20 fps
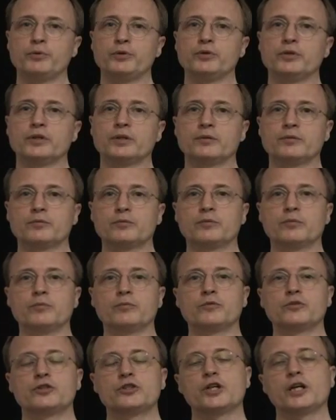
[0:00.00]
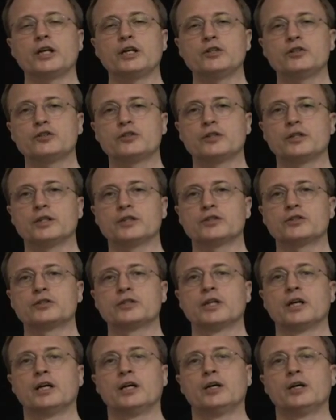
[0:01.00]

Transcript: you to change this